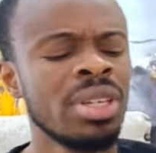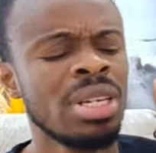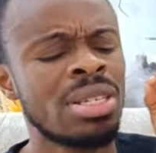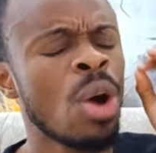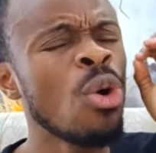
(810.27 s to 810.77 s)

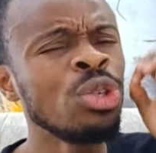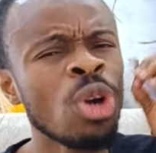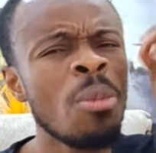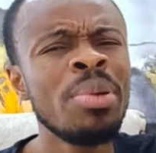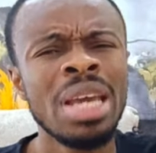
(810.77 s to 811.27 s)
Se un
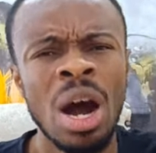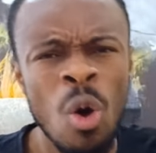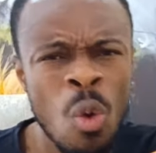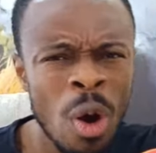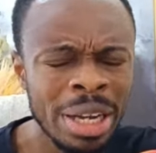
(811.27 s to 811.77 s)
yo biya
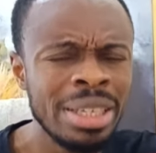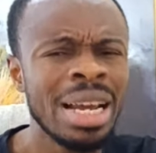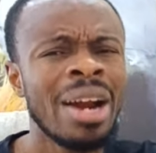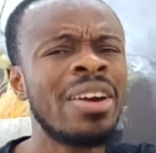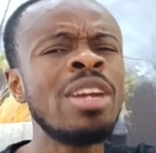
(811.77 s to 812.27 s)
owo in
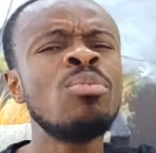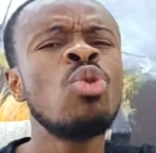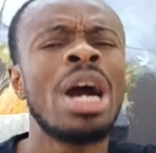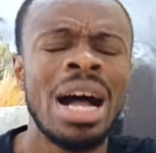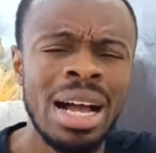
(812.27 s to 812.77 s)
their green
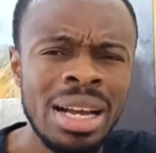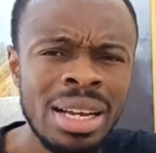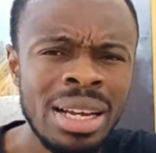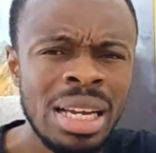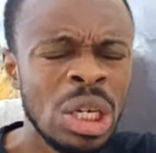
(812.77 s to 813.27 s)
book.
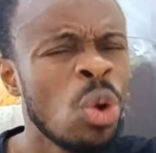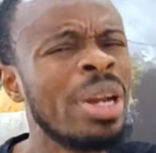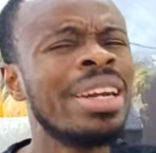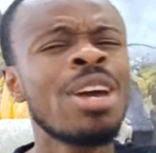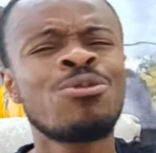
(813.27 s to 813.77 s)
They will
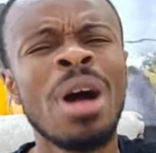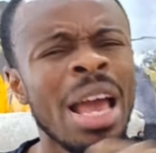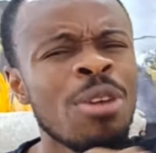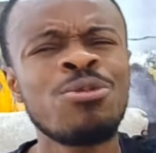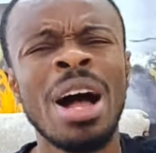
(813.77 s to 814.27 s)
never
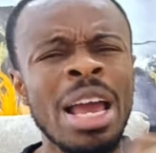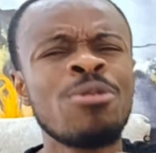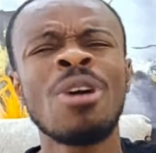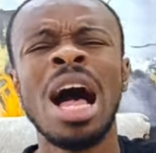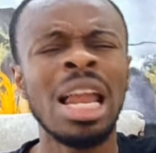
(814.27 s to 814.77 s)
ever
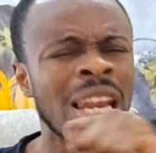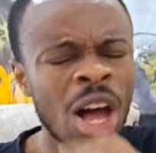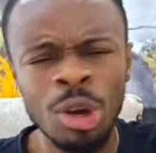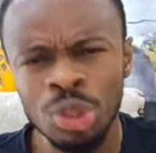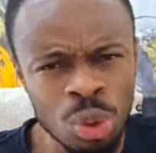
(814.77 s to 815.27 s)
ever
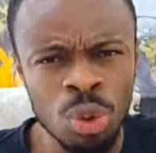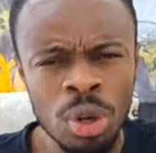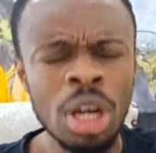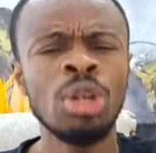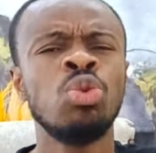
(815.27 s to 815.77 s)
allow you
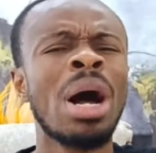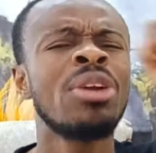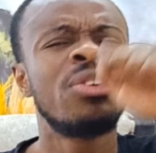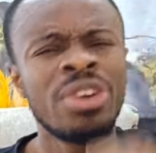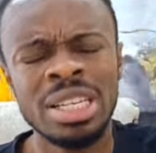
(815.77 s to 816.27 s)
to
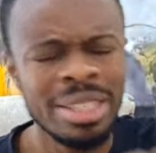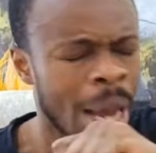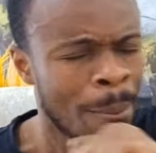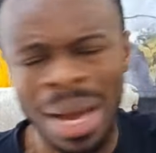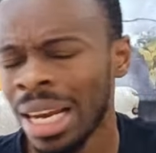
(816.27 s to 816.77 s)
address
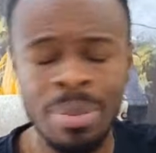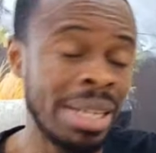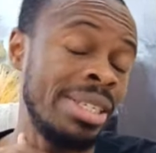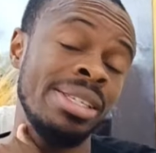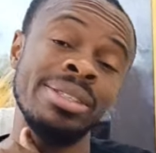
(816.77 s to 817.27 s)
their
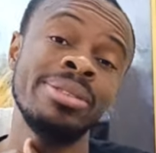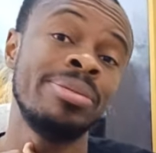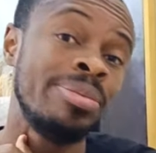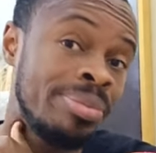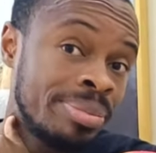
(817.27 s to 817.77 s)
parliament.
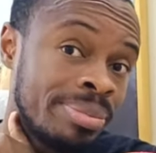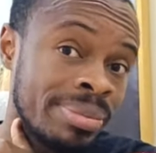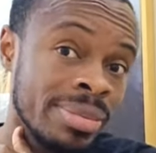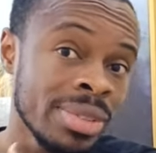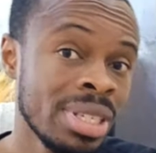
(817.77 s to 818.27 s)

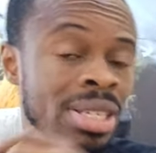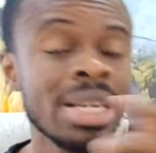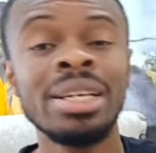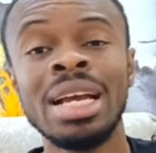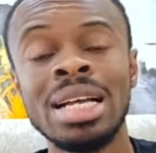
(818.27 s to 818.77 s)

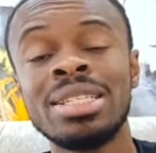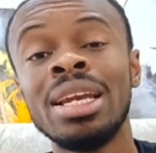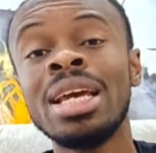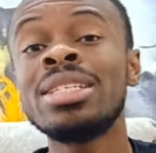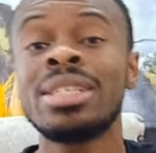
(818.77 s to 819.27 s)
Senia
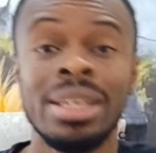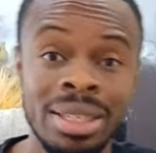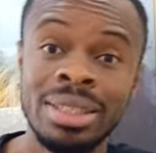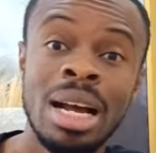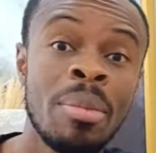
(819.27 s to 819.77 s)
Zelensky.
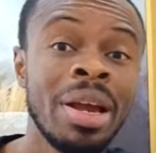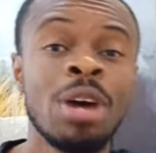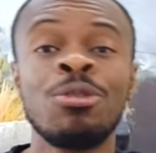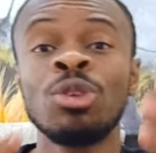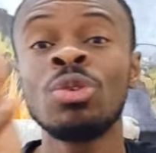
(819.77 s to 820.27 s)
America
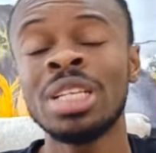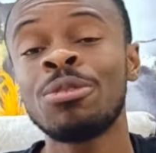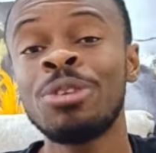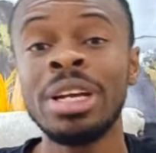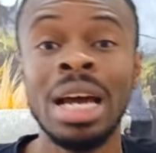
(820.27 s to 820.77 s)
photos are
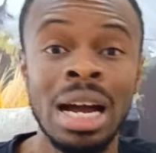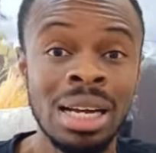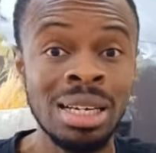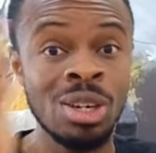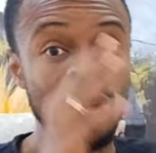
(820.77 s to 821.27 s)
free na.
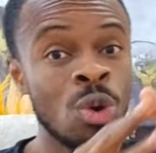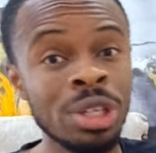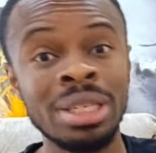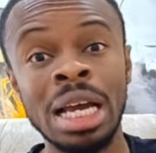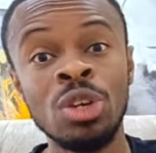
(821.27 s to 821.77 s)

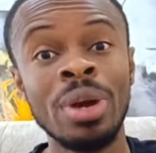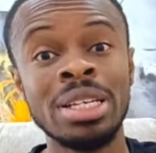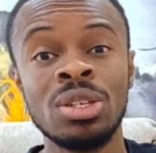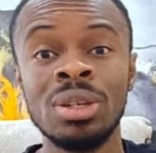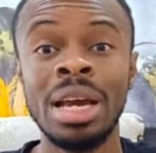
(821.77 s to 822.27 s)
Original US